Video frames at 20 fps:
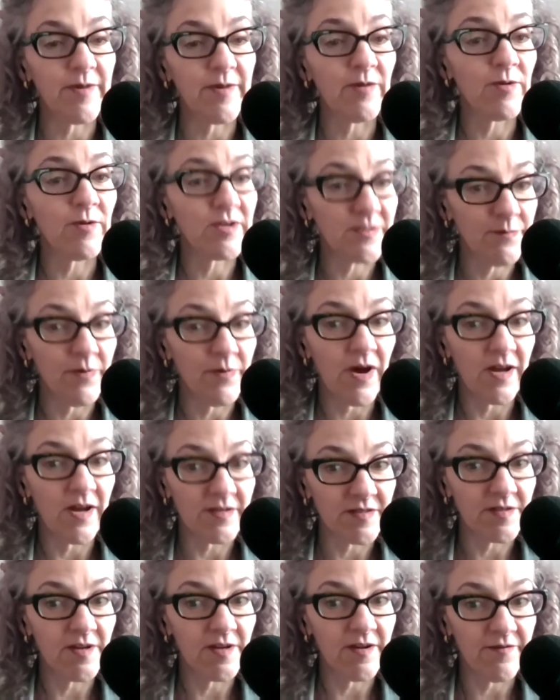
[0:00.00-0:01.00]
I worked in
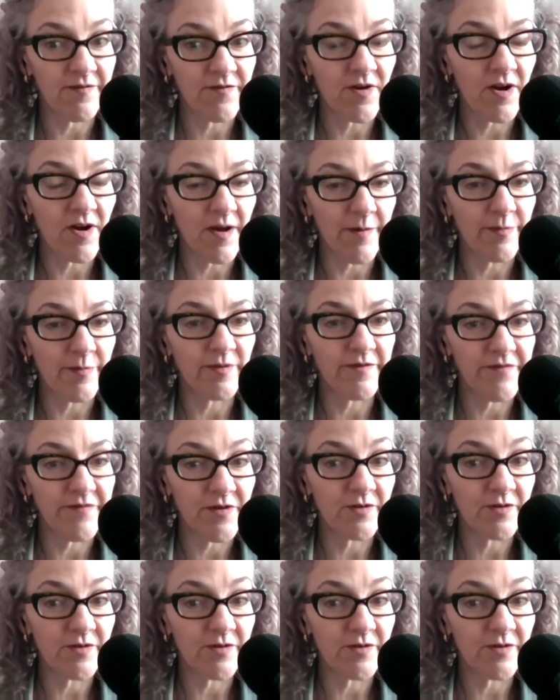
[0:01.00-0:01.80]
Bosnia for a couple of years